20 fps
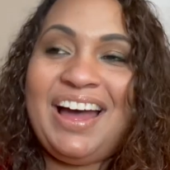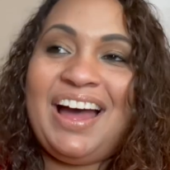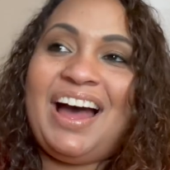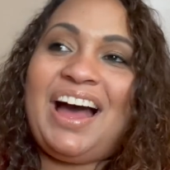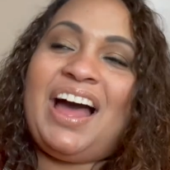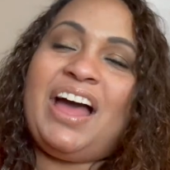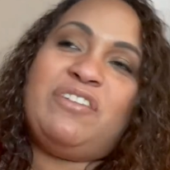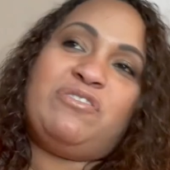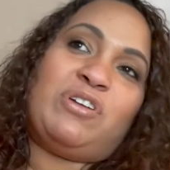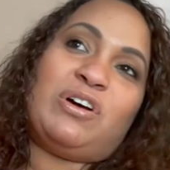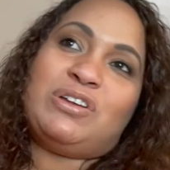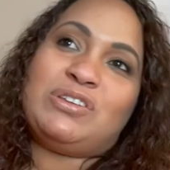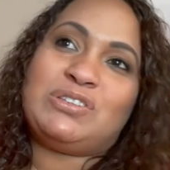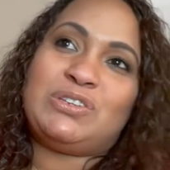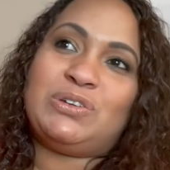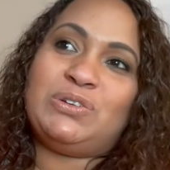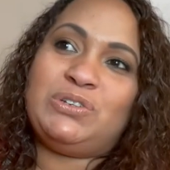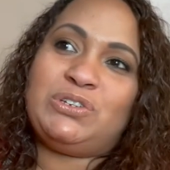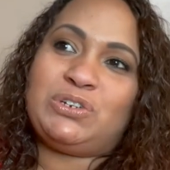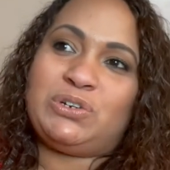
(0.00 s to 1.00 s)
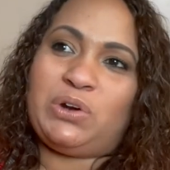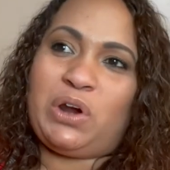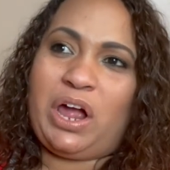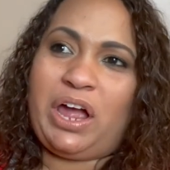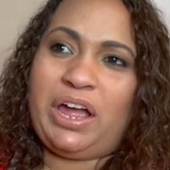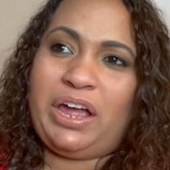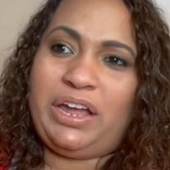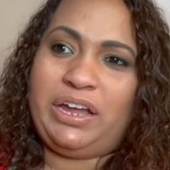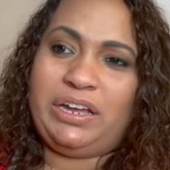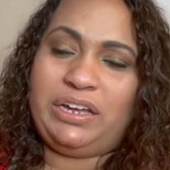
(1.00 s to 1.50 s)
I've also
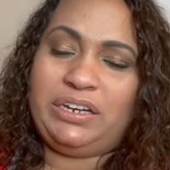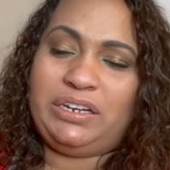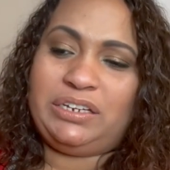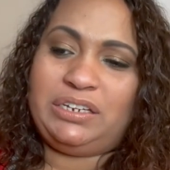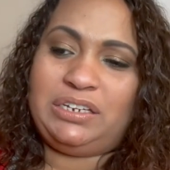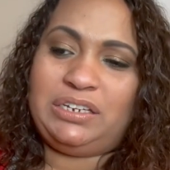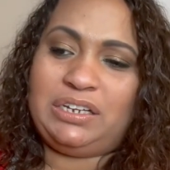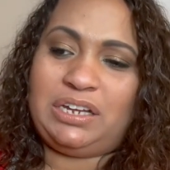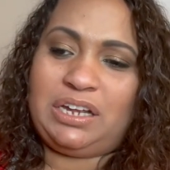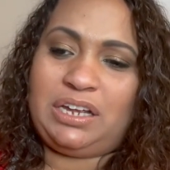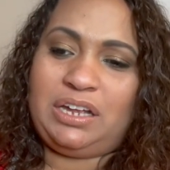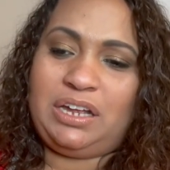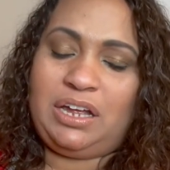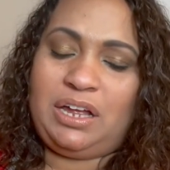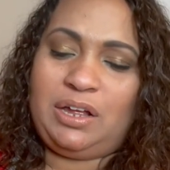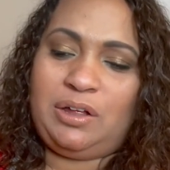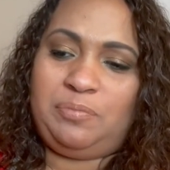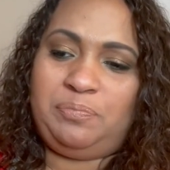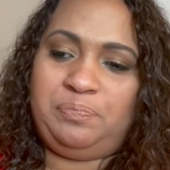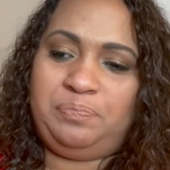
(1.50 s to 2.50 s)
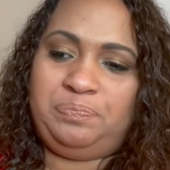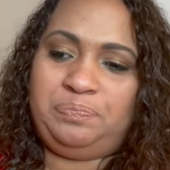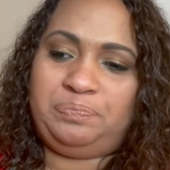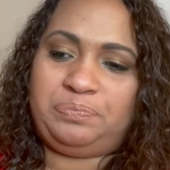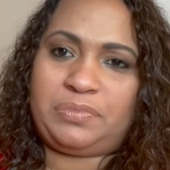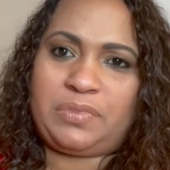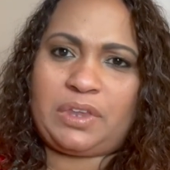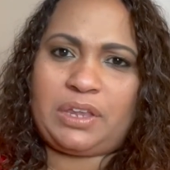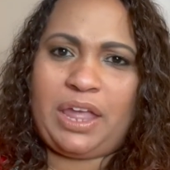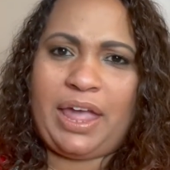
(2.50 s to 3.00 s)
tried um,
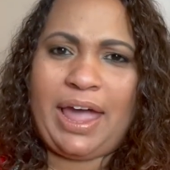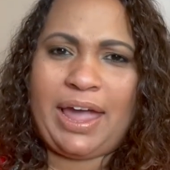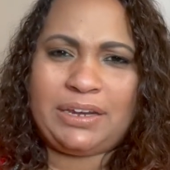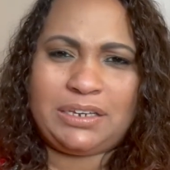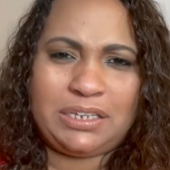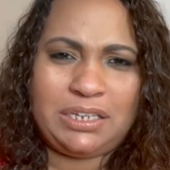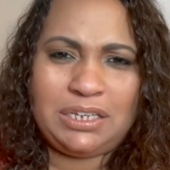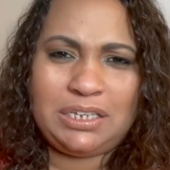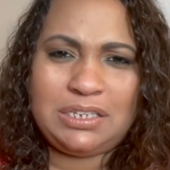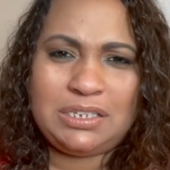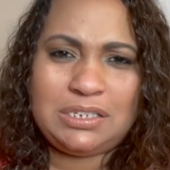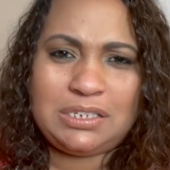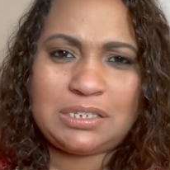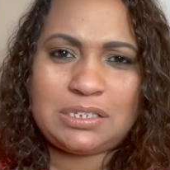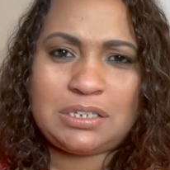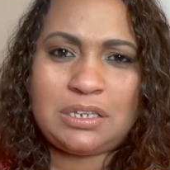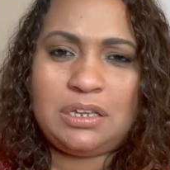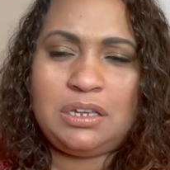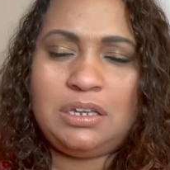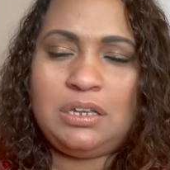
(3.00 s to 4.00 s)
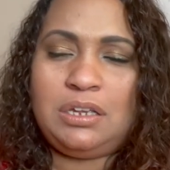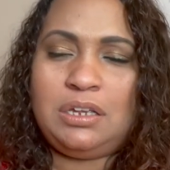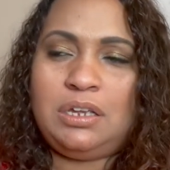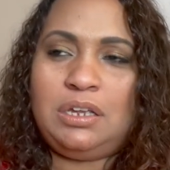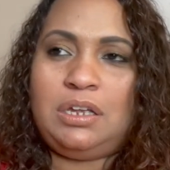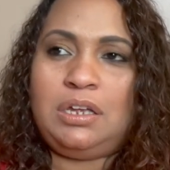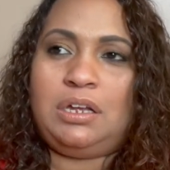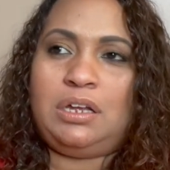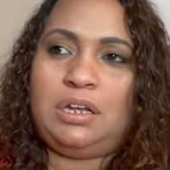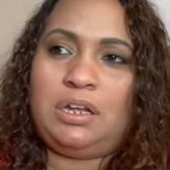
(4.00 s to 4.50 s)
Atkins
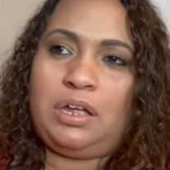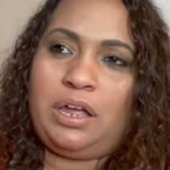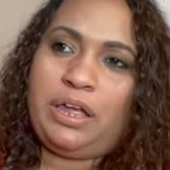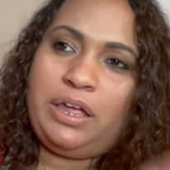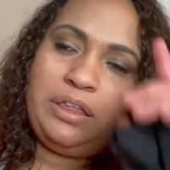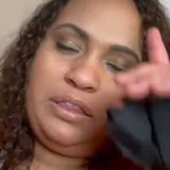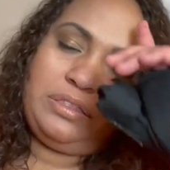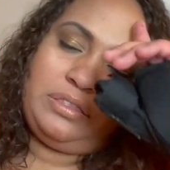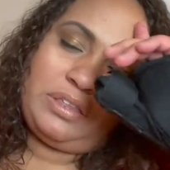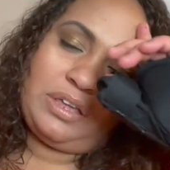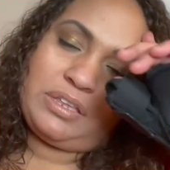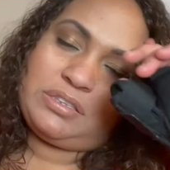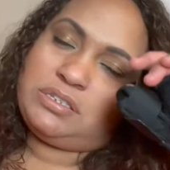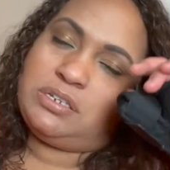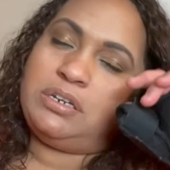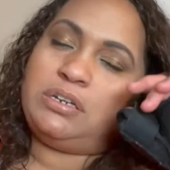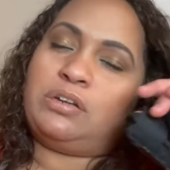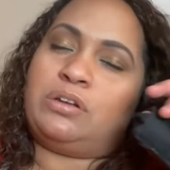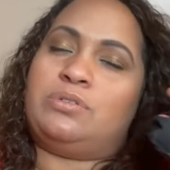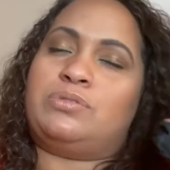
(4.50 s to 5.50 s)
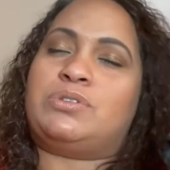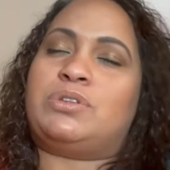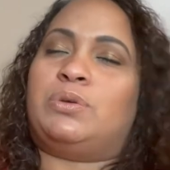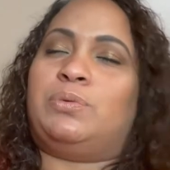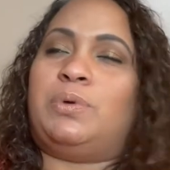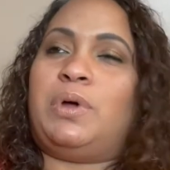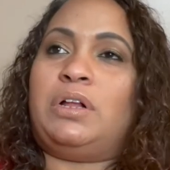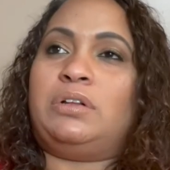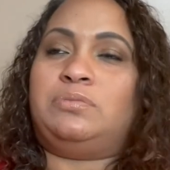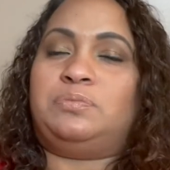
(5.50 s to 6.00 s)
and that didn't go so
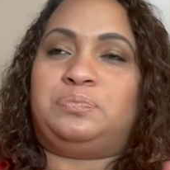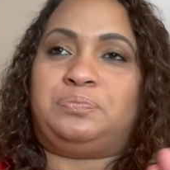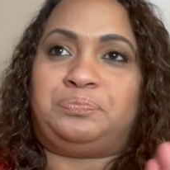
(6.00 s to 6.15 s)
well.